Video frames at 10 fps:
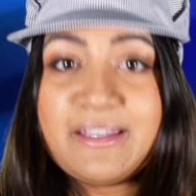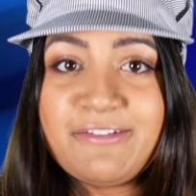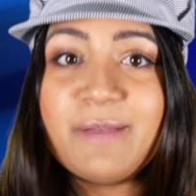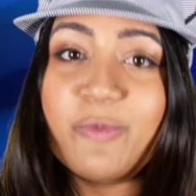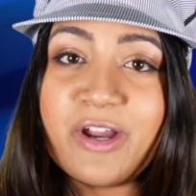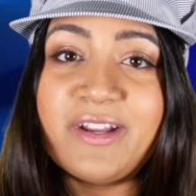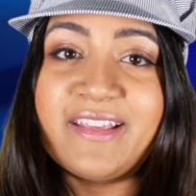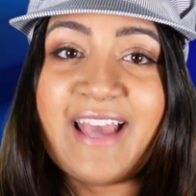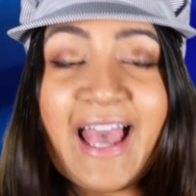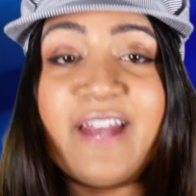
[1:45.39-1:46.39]
If I'm wearing
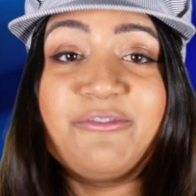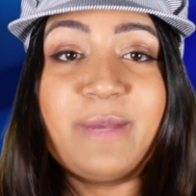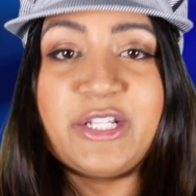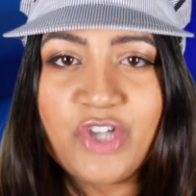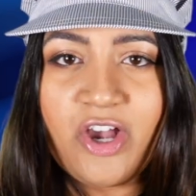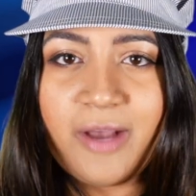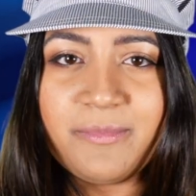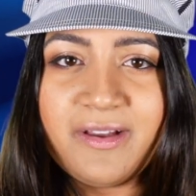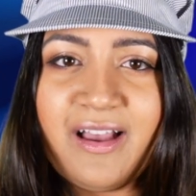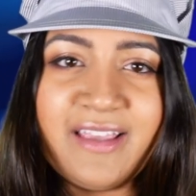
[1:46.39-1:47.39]
the hat of my
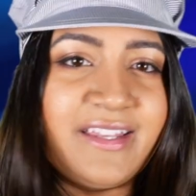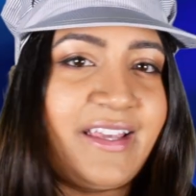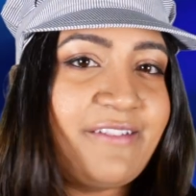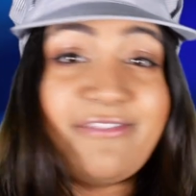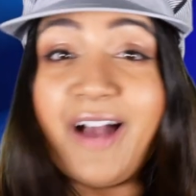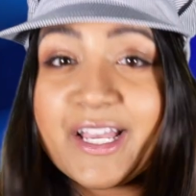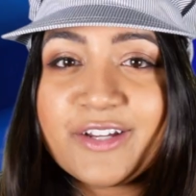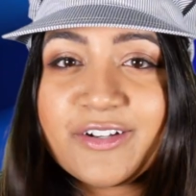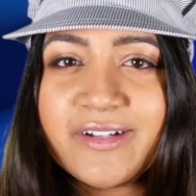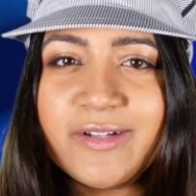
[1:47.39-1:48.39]
job, I can get
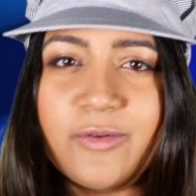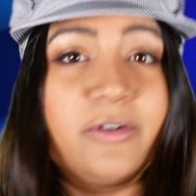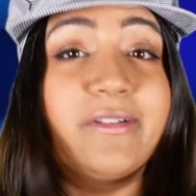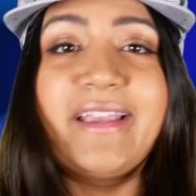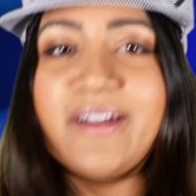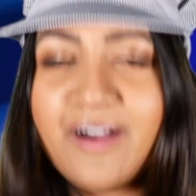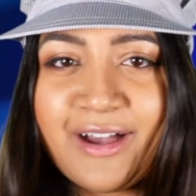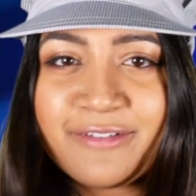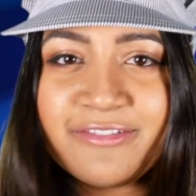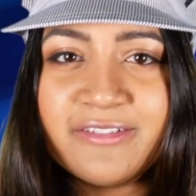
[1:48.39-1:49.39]
fired, or laid
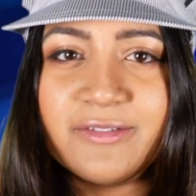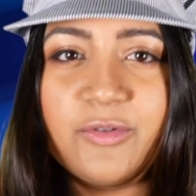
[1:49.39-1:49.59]
off,